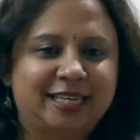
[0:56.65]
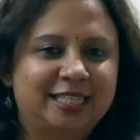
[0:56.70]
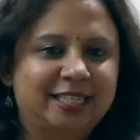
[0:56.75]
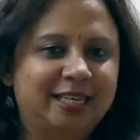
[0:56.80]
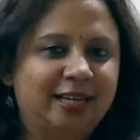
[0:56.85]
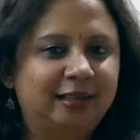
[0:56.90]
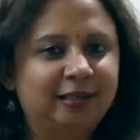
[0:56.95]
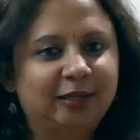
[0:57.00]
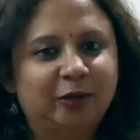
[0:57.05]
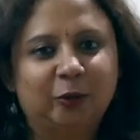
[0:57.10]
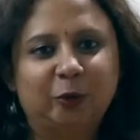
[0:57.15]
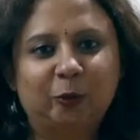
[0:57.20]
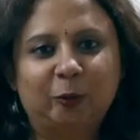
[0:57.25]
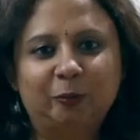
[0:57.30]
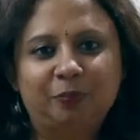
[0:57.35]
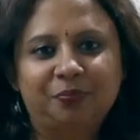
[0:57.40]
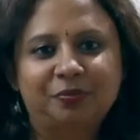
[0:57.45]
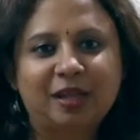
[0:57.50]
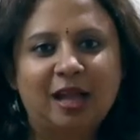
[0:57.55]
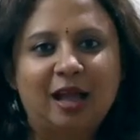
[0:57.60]
He said, you
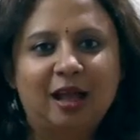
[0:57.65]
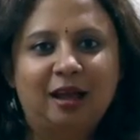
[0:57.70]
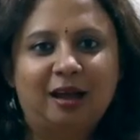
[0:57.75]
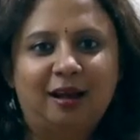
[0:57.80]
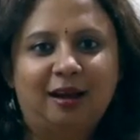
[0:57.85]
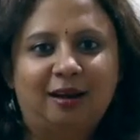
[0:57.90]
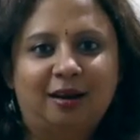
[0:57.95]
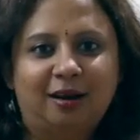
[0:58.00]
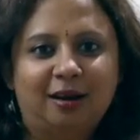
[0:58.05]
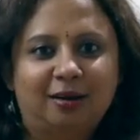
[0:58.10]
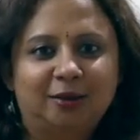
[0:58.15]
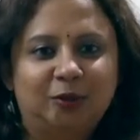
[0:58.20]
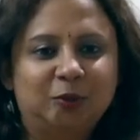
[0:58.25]
know, uh,